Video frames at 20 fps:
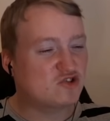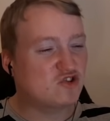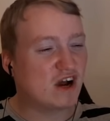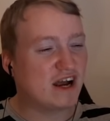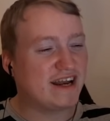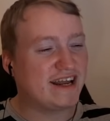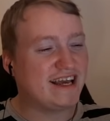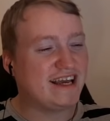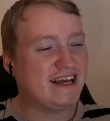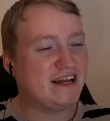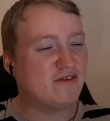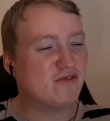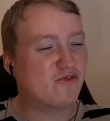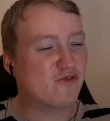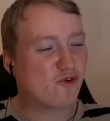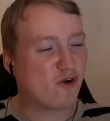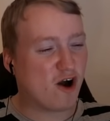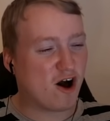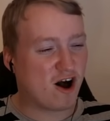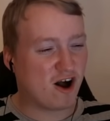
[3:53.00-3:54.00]
trying to eat a
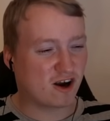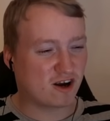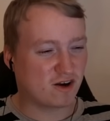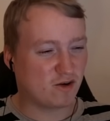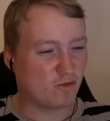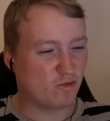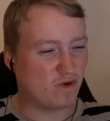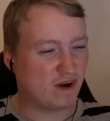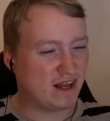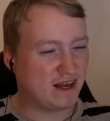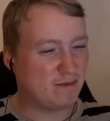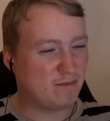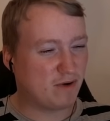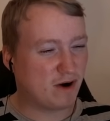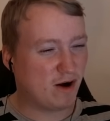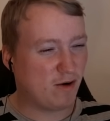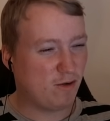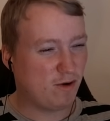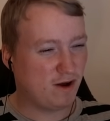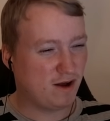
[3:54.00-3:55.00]
frog. Really,
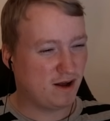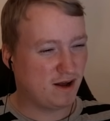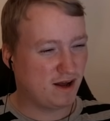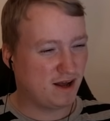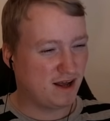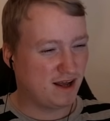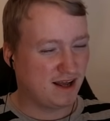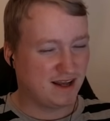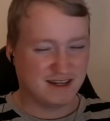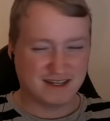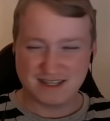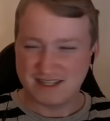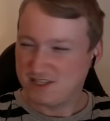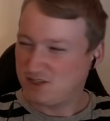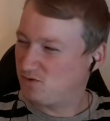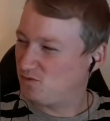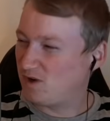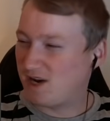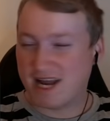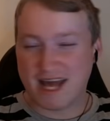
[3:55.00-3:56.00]
bro?
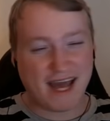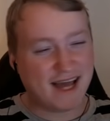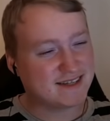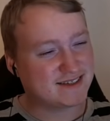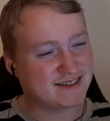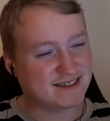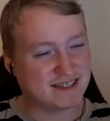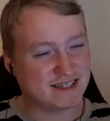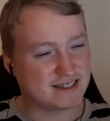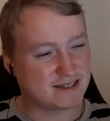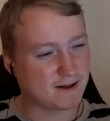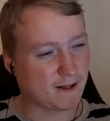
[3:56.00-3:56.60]
You nasty.